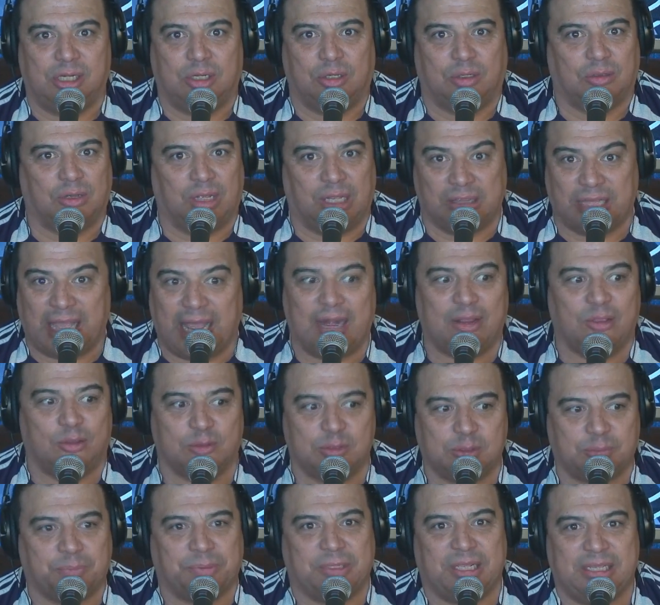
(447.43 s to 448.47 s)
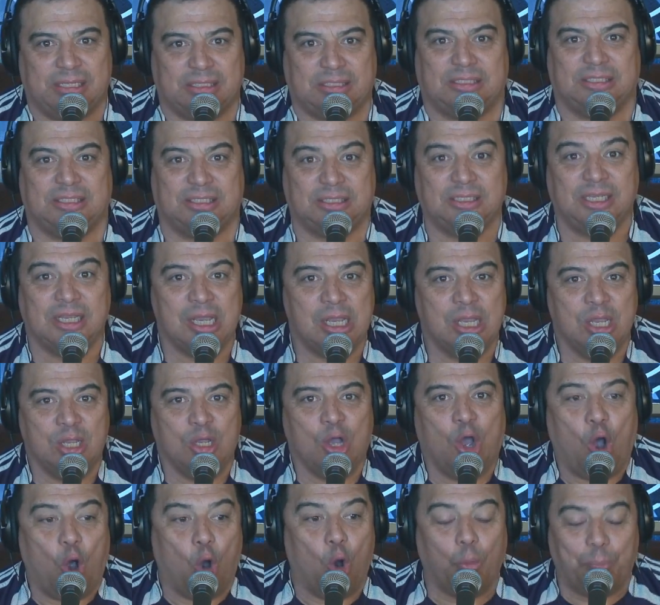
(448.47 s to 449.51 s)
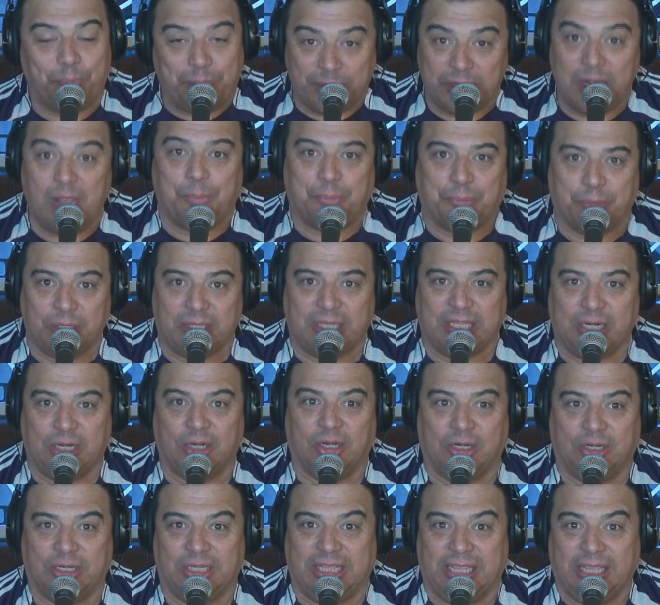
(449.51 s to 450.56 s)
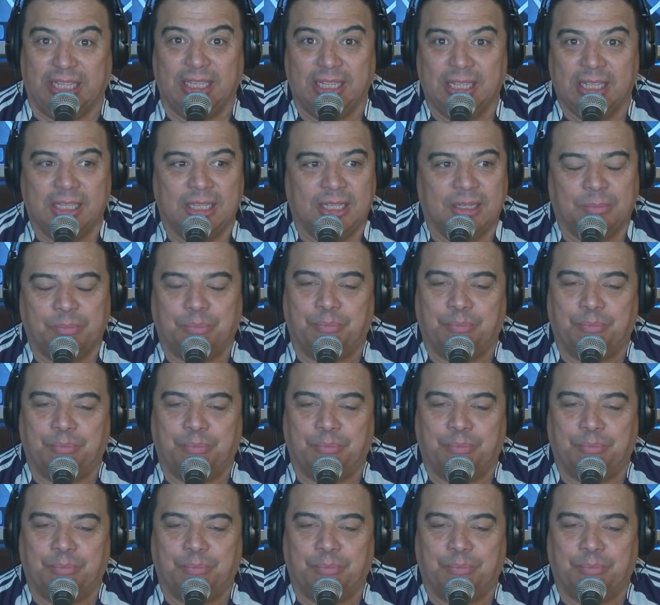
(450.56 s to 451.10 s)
a lot of those places open up really early,